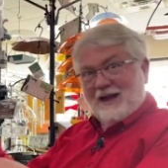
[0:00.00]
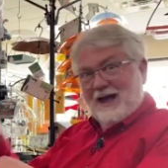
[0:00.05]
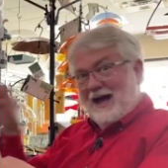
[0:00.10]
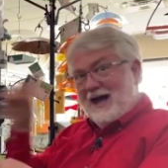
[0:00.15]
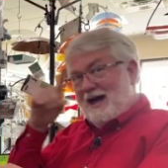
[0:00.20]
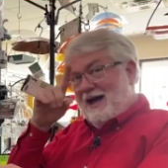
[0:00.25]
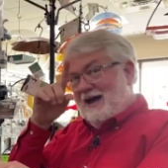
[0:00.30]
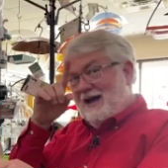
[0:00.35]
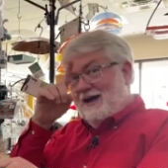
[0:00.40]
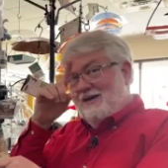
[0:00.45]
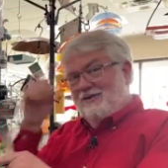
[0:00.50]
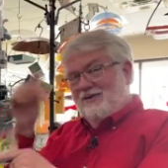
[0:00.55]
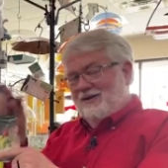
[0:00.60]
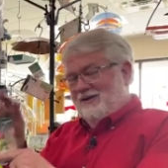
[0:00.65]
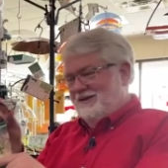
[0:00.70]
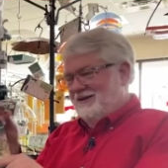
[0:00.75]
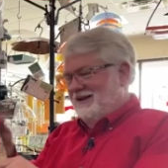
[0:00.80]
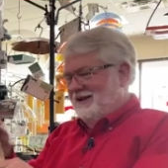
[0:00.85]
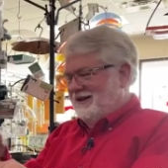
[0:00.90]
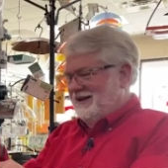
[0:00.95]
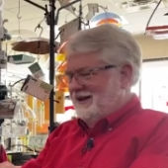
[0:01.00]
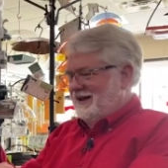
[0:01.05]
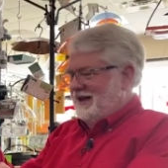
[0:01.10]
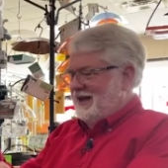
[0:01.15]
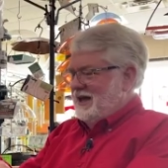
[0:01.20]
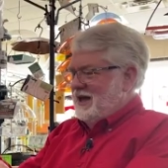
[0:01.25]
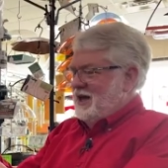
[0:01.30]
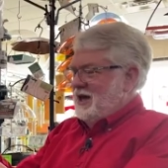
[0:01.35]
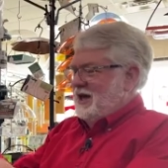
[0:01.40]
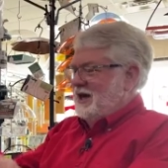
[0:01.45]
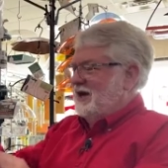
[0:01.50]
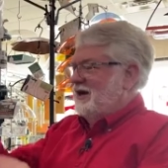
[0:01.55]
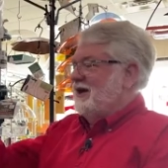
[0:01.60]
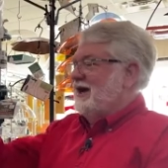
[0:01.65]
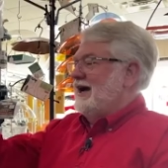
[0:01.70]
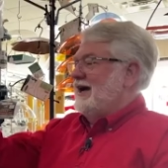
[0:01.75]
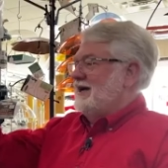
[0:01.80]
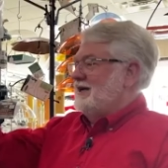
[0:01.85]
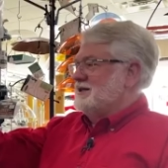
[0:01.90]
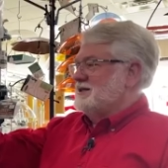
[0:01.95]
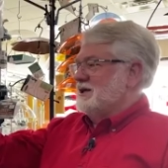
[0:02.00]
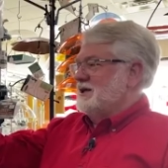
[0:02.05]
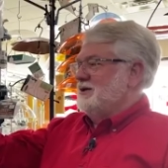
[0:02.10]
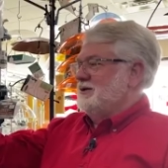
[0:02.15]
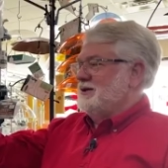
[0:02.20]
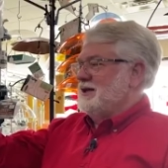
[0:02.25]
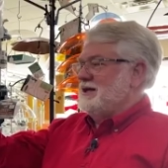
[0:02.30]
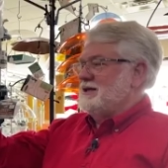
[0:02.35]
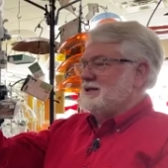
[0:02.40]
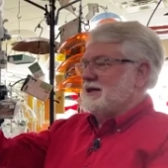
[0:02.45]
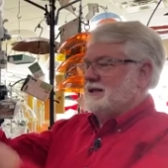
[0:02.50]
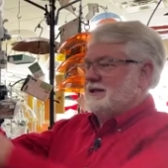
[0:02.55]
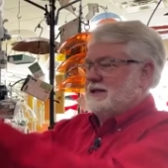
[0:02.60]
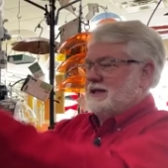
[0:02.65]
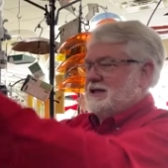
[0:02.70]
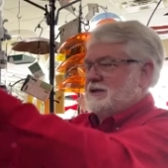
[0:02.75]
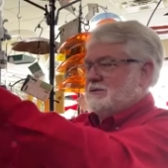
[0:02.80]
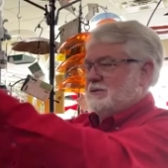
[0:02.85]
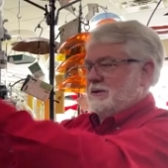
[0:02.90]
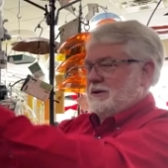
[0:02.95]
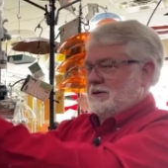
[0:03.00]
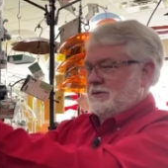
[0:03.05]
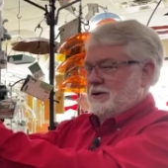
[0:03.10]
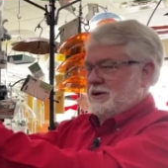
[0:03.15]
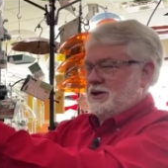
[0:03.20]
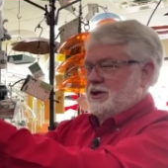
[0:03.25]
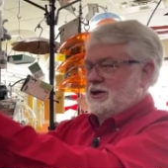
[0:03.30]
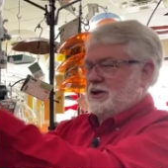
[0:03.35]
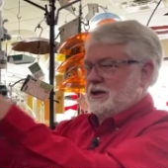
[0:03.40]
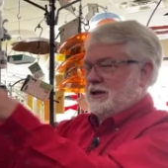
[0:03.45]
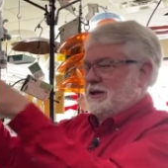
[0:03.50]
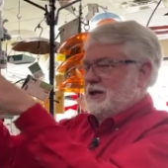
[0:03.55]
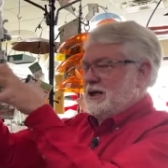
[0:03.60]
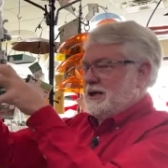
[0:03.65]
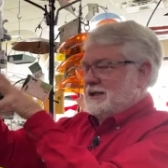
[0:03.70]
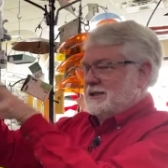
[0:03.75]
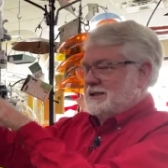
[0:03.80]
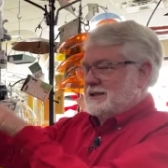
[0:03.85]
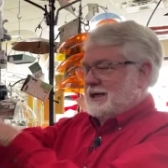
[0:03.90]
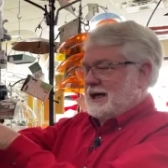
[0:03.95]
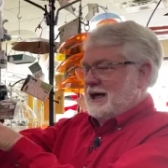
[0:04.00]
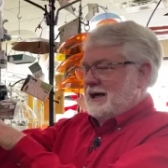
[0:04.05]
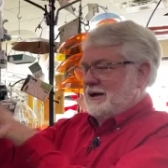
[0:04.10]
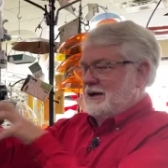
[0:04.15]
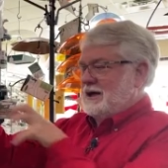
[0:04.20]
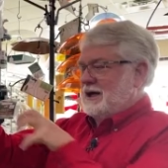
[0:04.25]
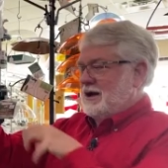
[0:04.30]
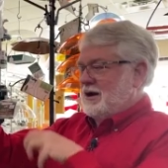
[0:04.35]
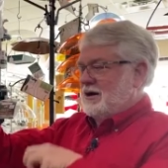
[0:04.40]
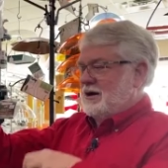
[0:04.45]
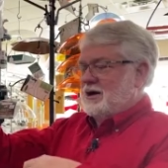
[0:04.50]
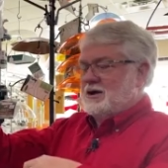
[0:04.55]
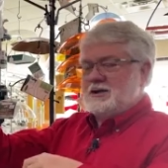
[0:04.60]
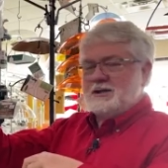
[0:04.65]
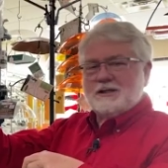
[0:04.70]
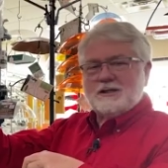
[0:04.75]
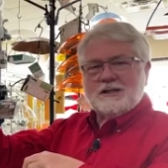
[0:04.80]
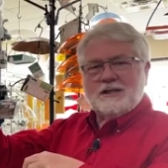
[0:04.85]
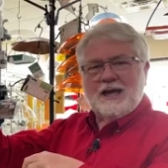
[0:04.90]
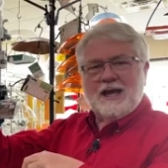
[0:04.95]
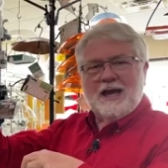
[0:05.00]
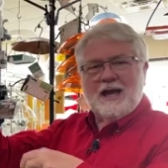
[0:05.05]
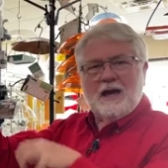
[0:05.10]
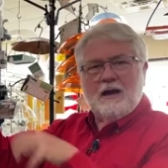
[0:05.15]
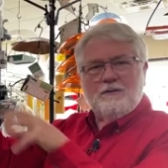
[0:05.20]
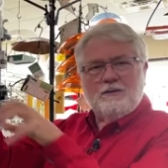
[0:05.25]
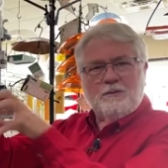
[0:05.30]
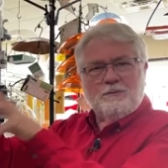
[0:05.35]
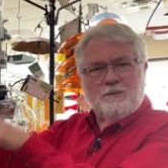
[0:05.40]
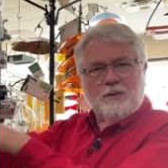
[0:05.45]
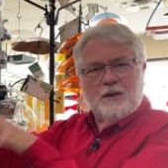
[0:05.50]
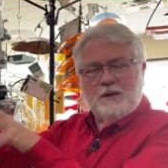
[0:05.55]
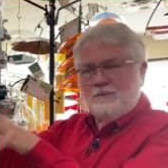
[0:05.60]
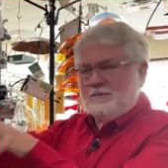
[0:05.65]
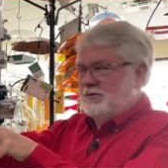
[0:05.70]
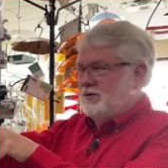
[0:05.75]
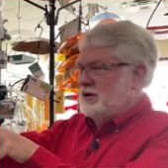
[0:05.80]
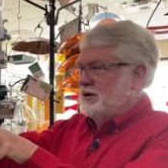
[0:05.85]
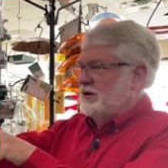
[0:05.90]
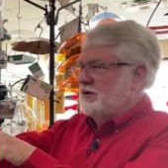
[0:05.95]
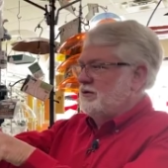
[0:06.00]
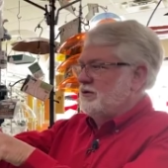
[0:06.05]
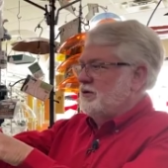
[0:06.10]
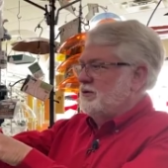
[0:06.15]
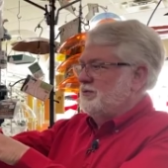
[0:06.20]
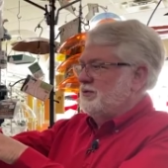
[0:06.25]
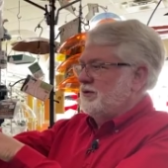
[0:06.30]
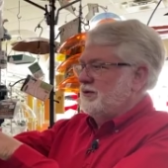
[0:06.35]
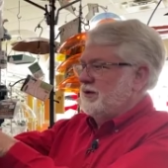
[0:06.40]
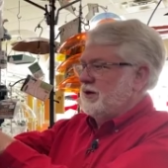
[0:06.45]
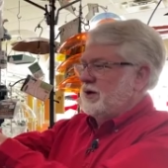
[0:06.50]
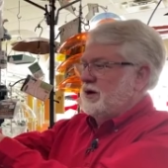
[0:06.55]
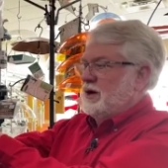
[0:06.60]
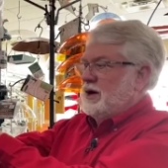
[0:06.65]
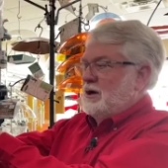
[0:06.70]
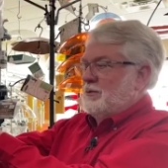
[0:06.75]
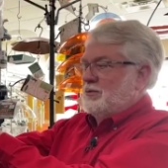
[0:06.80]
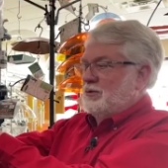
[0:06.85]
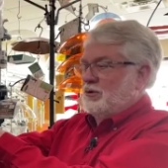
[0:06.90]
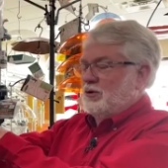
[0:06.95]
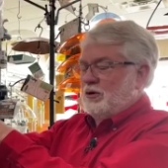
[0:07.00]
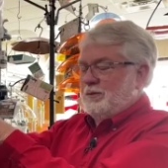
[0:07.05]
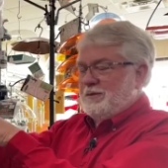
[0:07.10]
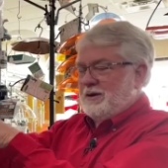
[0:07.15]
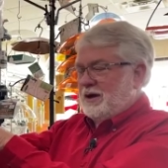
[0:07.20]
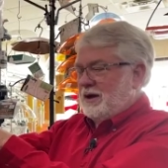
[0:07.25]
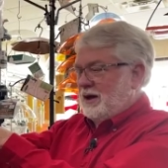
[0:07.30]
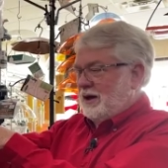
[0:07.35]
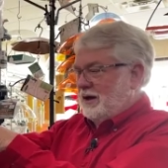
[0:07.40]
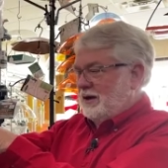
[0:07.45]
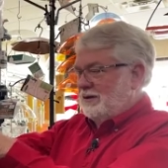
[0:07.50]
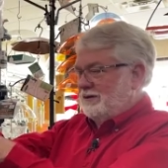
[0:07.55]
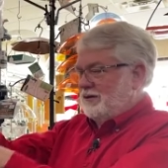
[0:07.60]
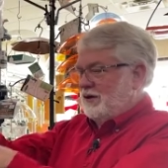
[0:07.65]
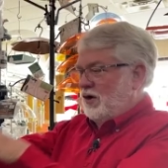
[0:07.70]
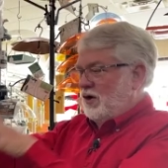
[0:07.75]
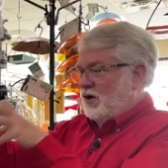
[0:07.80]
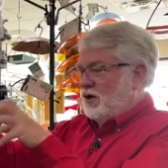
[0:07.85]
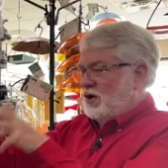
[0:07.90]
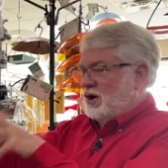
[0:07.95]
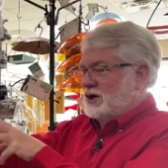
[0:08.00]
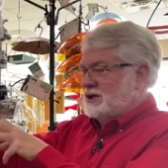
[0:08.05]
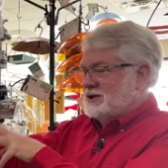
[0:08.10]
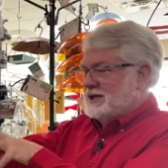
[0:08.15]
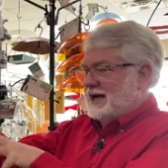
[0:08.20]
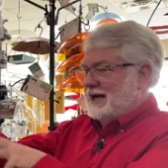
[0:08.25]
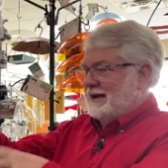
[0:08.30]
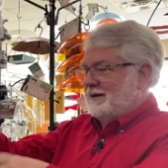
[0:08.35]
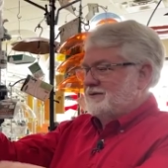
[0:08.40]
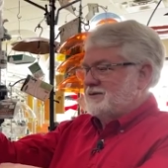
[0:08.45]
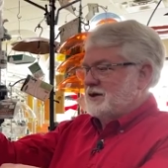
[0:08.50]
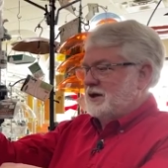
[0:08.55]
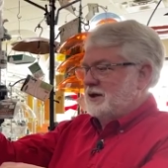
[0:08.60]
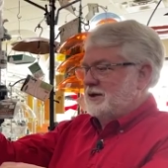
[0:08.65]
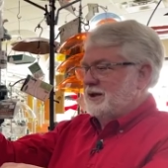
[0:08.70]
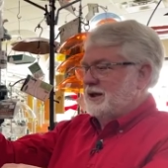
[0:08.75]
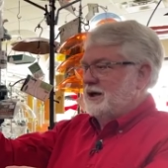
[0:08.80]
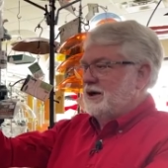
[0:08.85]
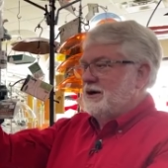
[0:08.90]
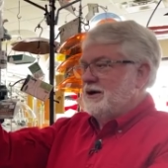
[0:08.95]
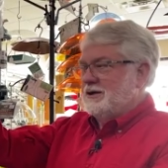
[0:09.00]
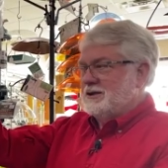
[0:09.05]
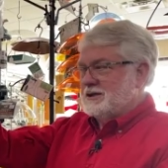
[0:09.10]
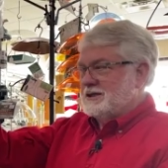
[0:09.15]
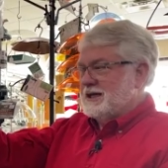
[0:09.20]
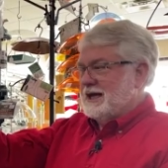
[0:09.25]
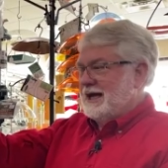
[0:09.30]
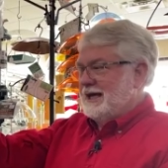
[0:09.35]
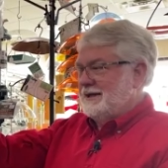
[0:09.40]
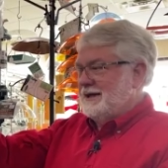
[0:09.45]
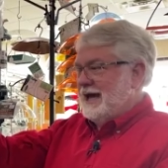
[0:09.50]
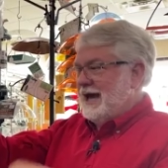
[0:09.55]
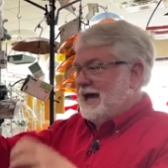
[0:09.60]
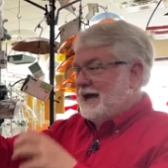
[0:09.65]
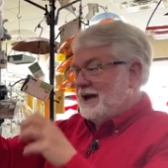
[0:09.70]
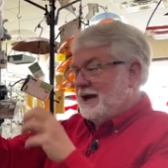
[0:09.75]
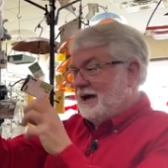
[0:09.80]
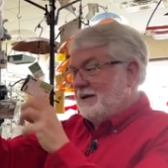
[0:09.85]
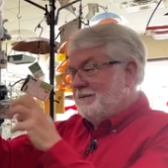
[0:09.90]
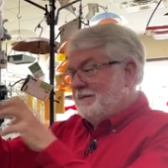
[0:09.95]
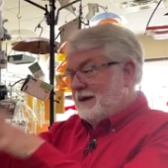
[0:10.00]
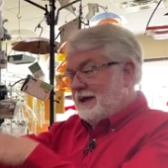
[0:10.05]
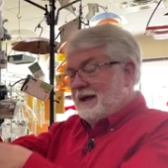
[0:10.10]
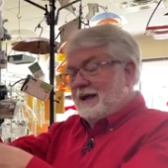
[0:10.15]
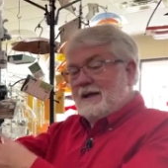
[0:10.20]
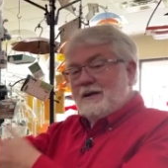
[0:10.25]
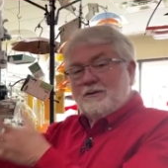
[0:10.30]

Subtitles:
live. All right, so things like this, where you can cut oranges in half and put a grouping of orange halves on there and just hang that up